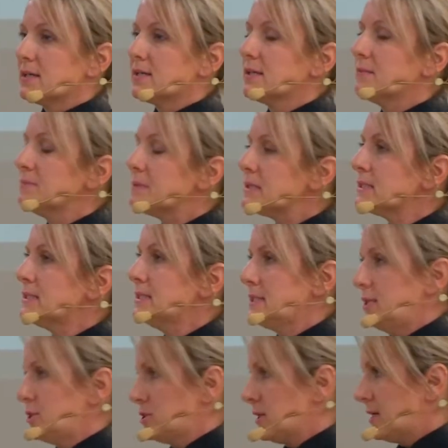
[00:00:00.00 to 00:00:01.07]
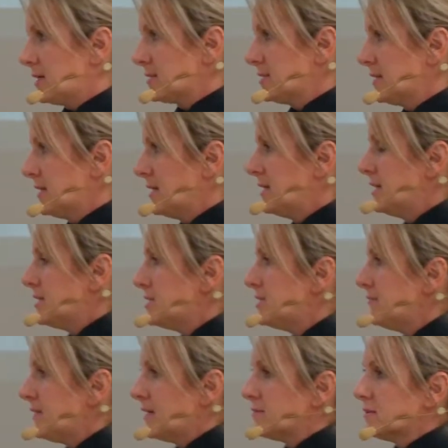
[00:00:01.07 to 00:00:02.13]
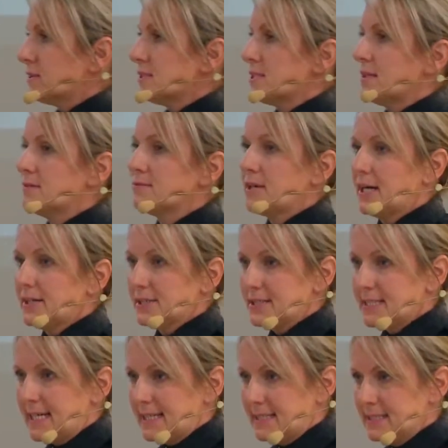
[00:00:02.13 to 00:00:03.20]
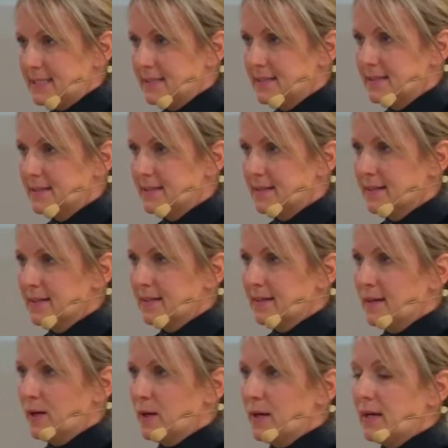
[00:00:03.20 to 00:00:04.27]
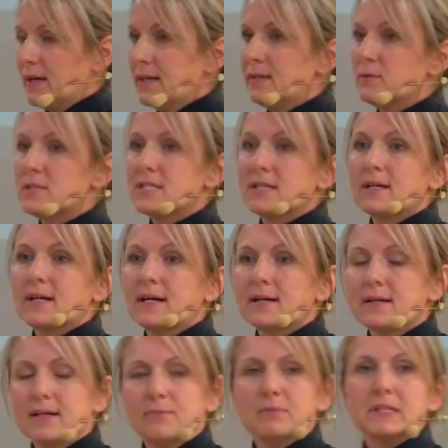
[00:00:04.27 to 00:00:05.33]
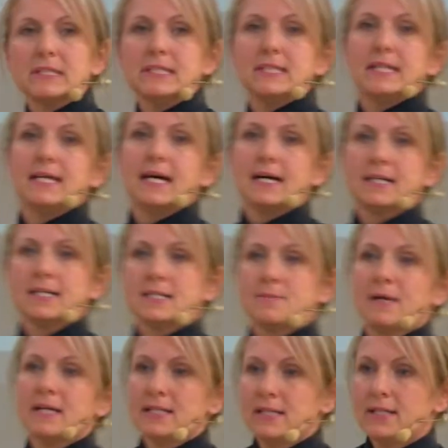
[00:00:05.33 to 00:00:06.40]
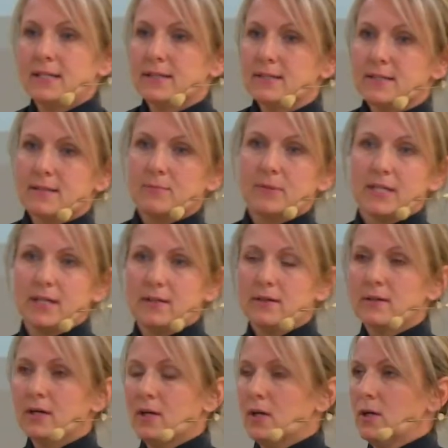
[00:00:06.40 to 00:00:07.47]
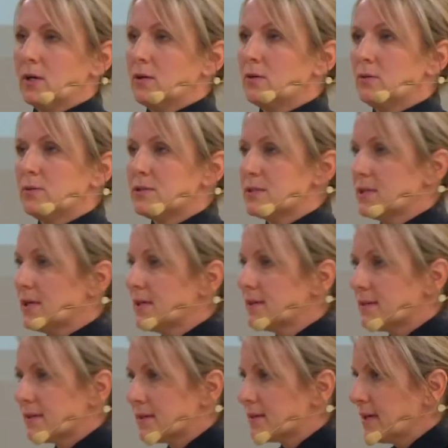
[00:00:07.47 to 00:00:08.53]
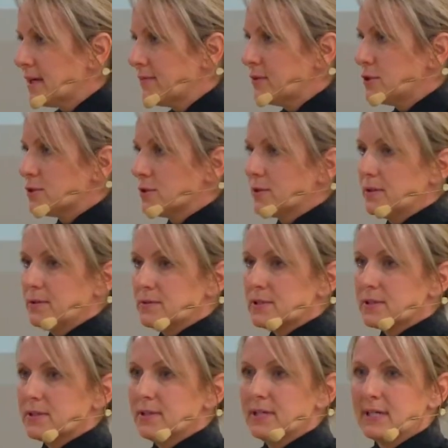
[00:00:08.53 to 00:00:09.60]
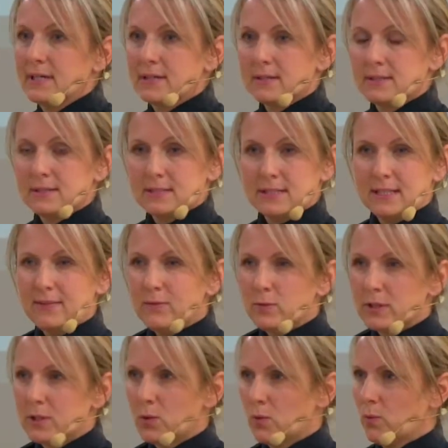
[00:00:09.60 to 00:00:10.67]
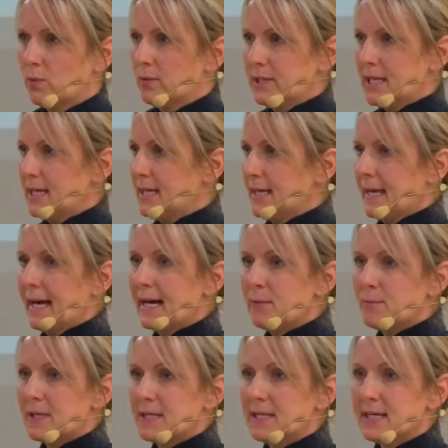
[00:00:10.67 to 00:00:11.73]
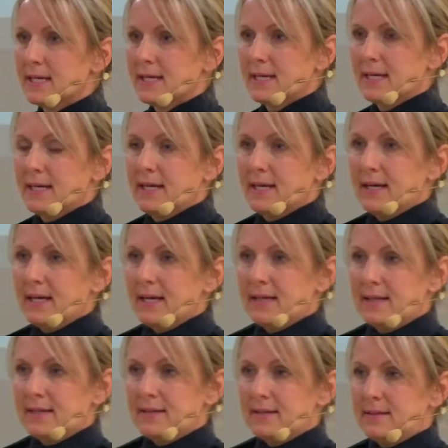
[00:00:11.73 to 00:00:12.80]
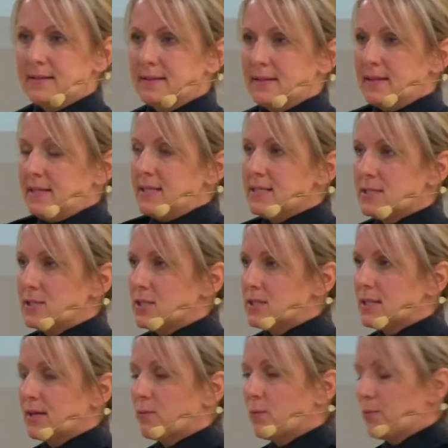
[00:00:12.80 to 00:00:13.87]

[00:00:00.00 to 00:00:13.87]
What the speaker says: completely shocked, she found her son Ryder dead. And it was completely unexpected. Here's somebody who was not a heavy drug user, didn't even really know what the heck happened. And this just,